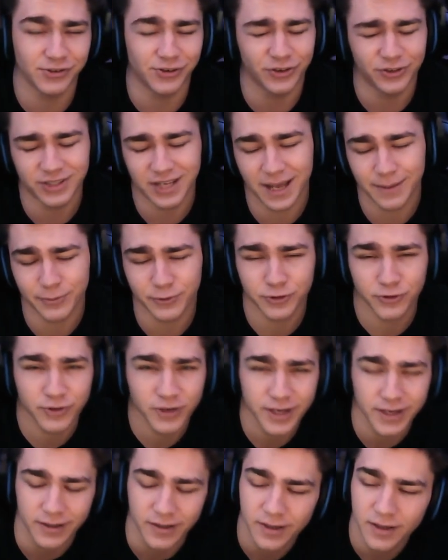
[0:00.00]
You just tap your
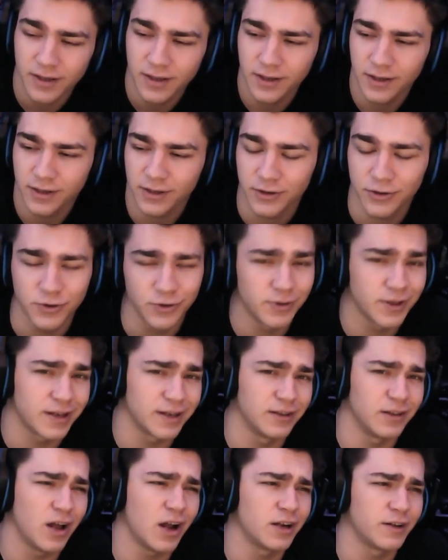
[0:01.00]
screen. You do that a
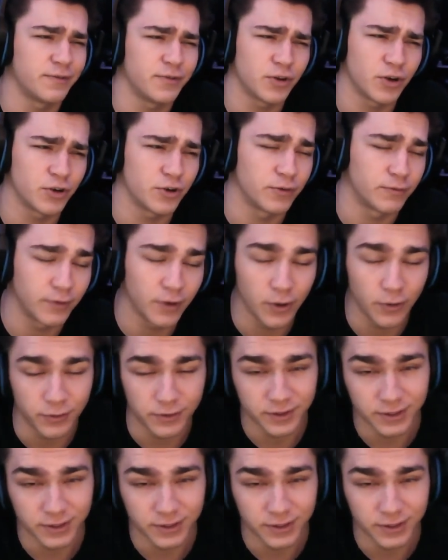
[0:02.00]
lot if you're on your phone.